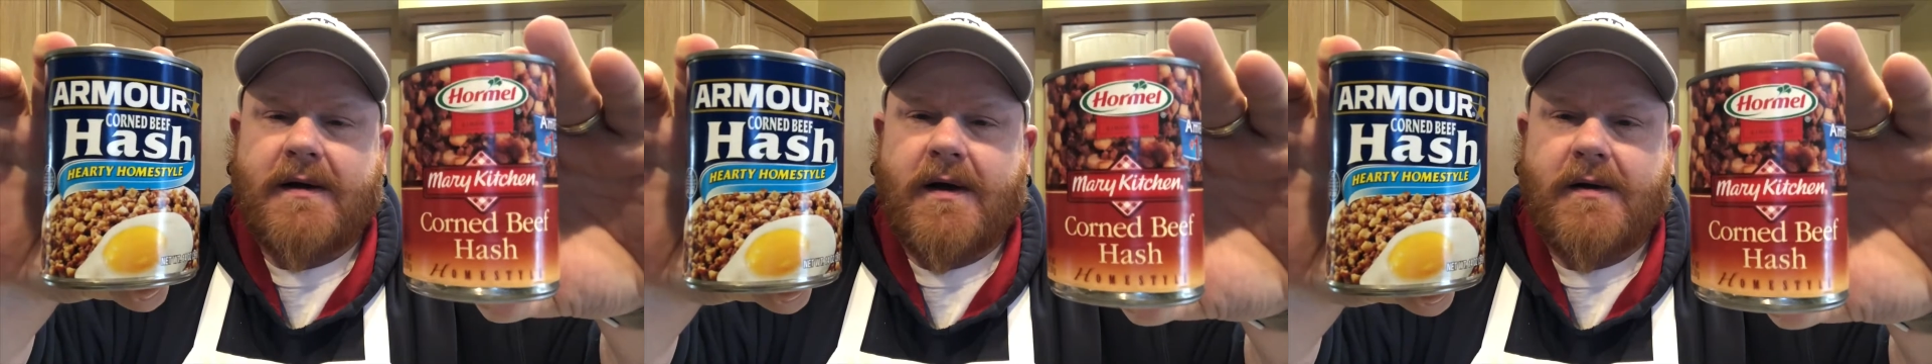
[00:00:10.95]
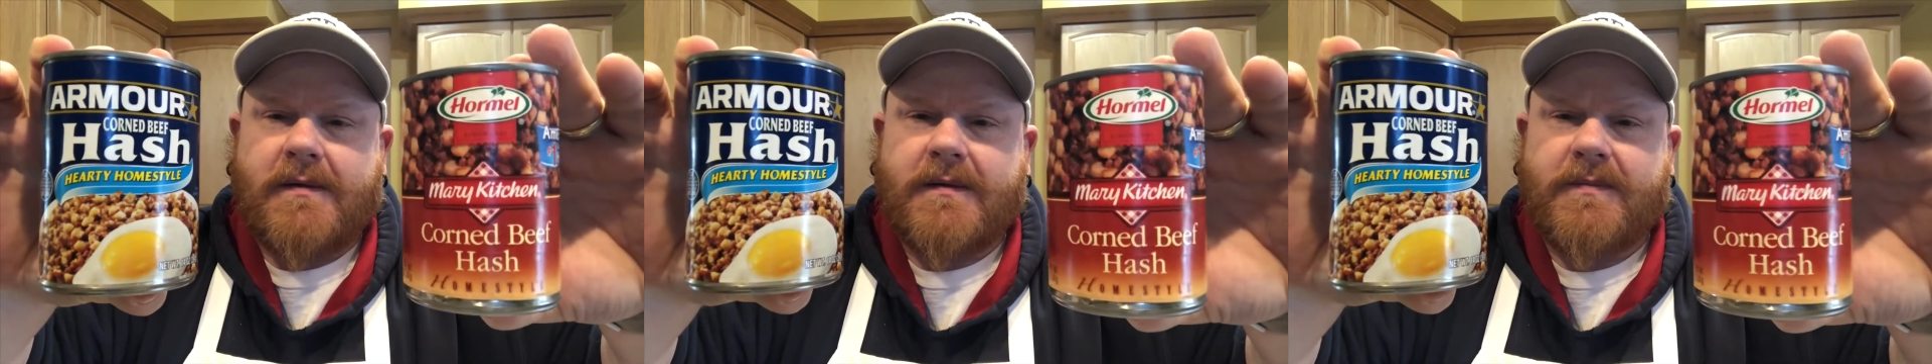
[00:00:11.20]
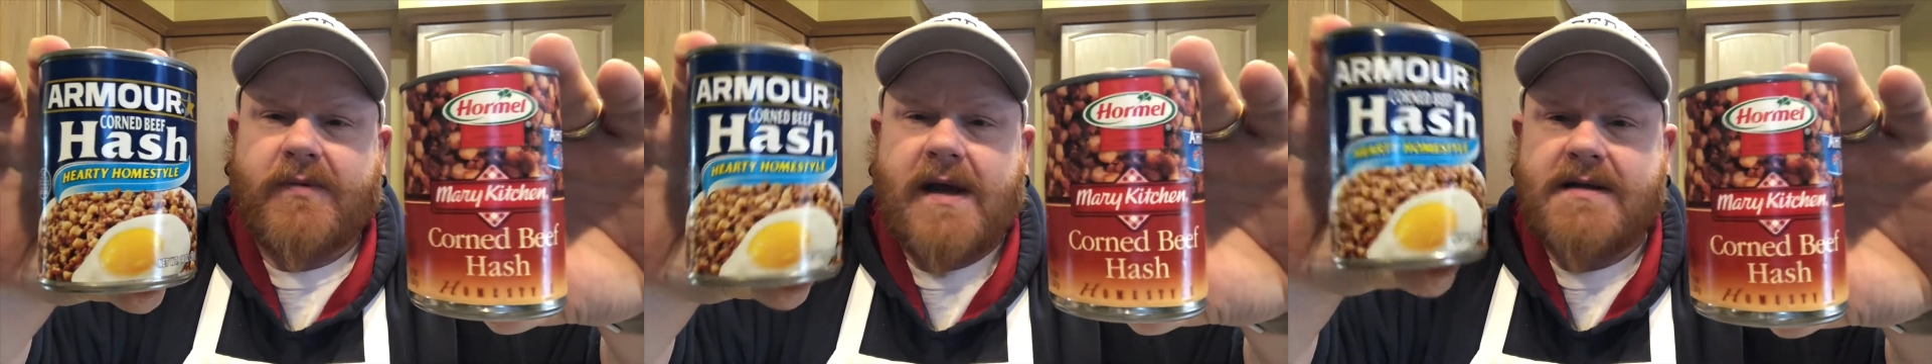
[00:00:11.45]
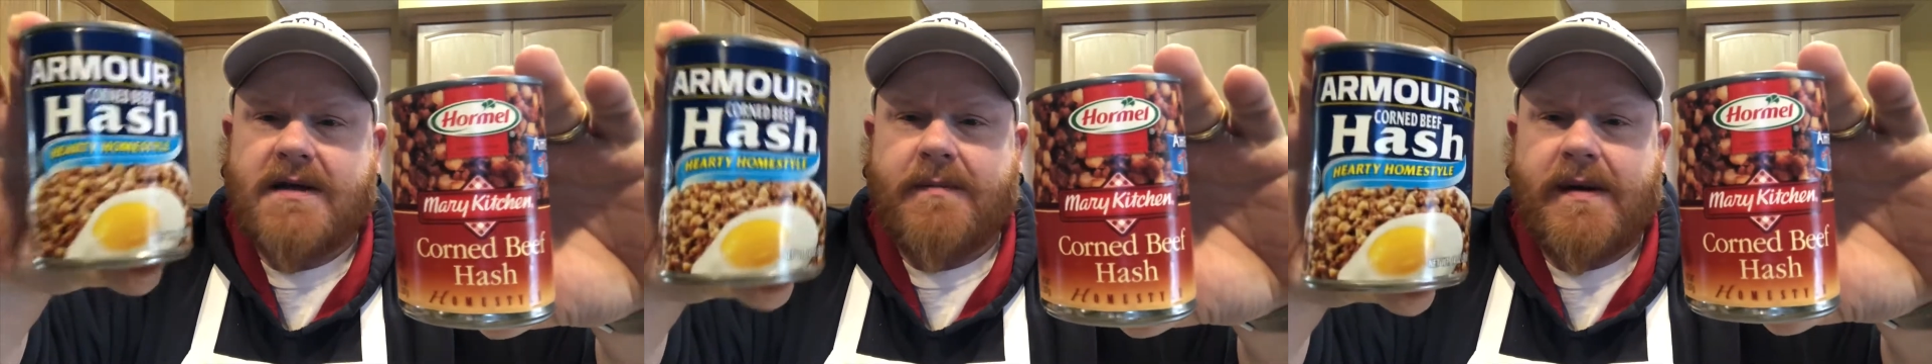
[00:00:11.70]
You know,
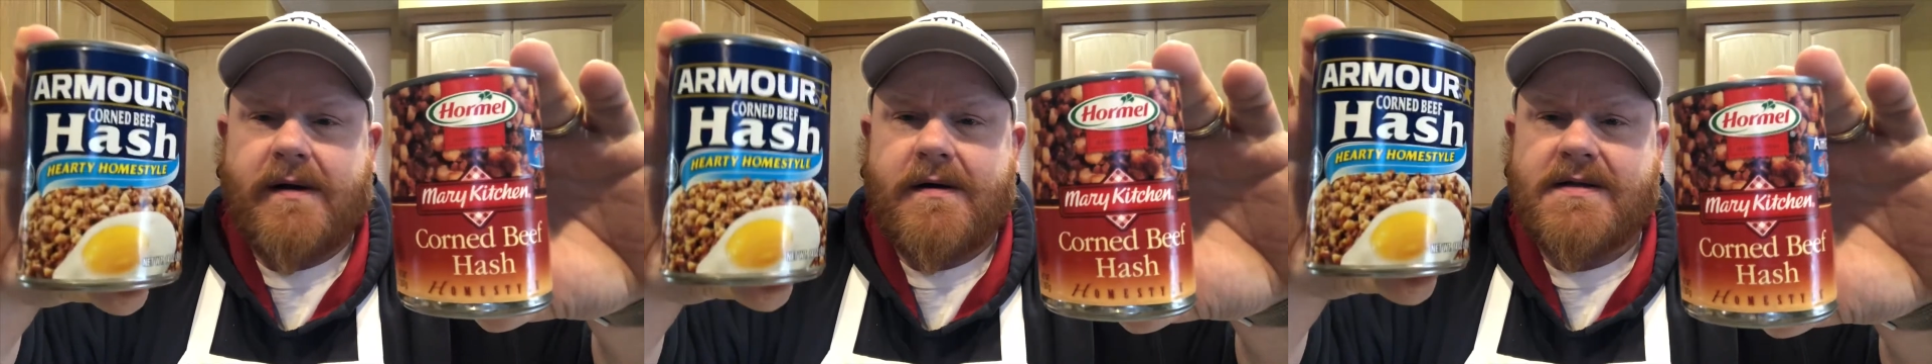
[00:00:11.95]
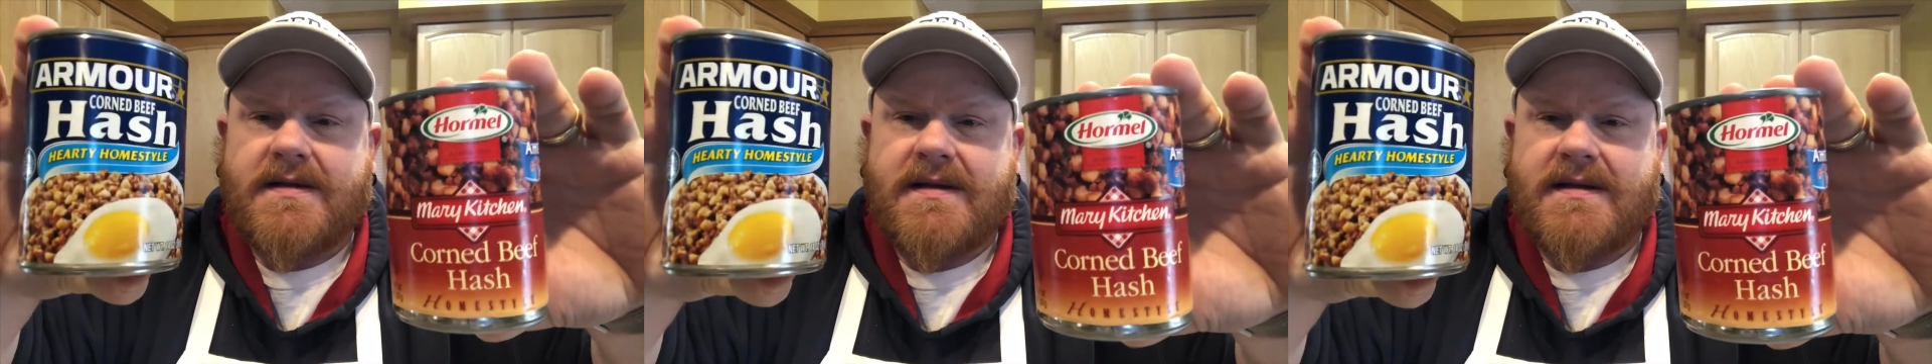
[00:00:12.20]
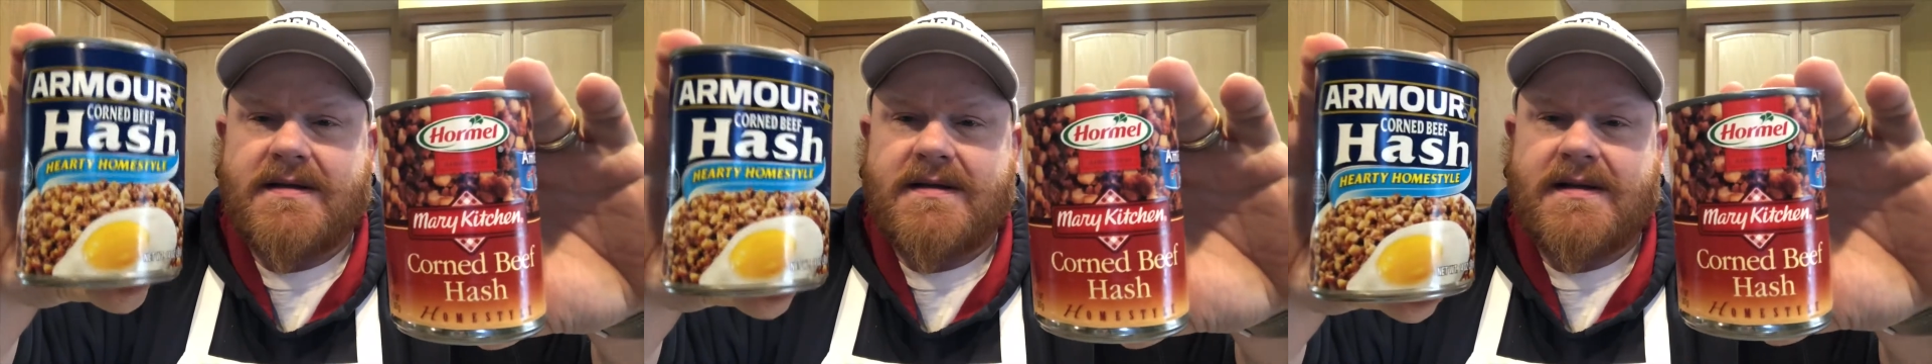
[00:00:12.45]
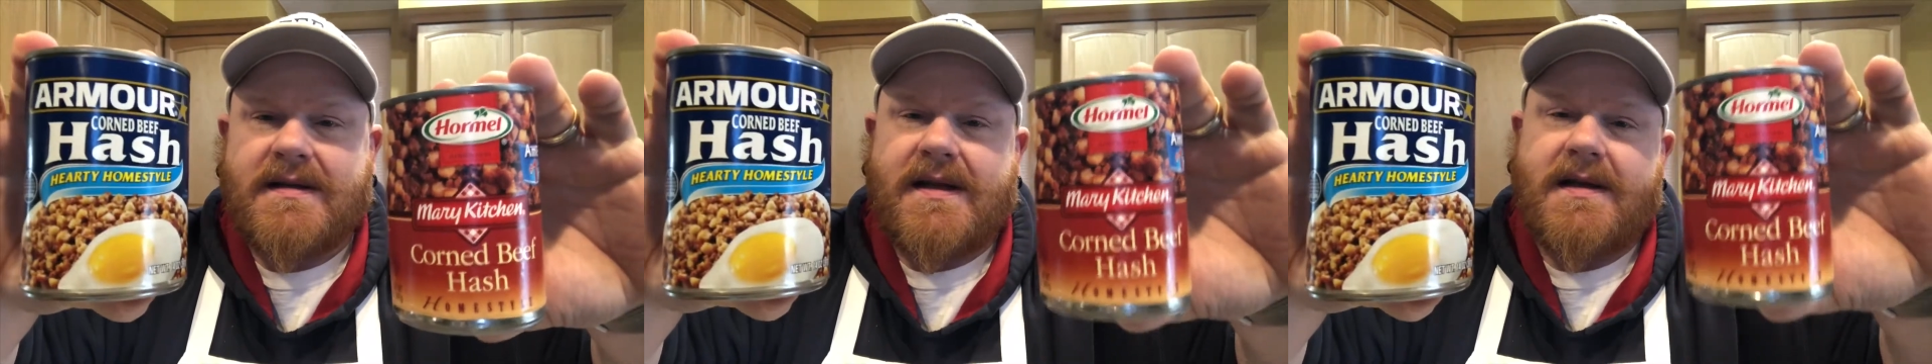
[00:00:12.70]
price
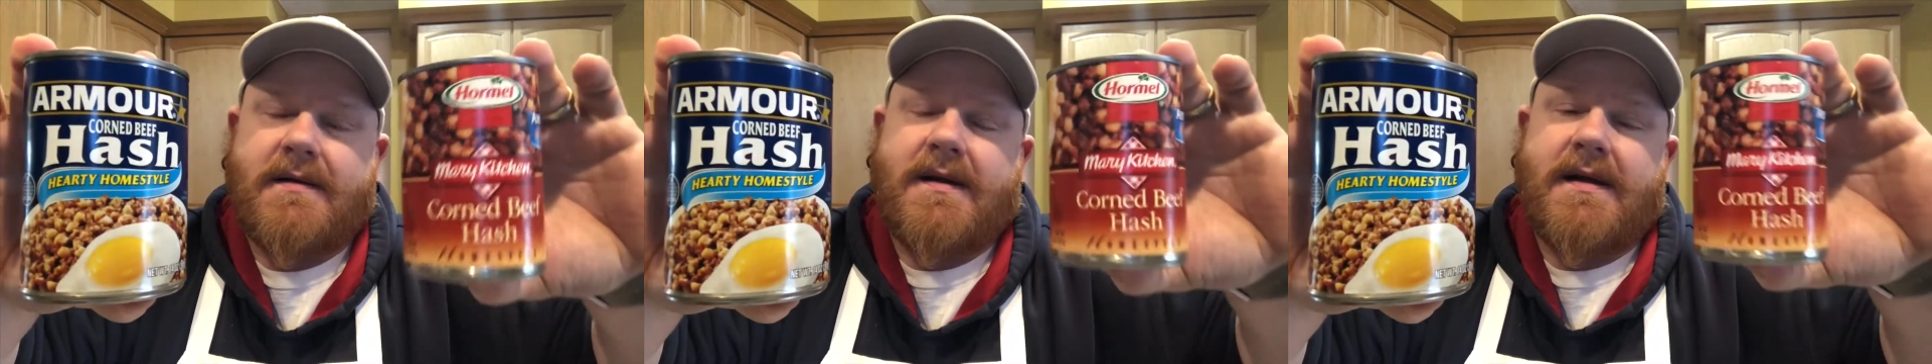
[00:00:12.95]
comparisons, and then you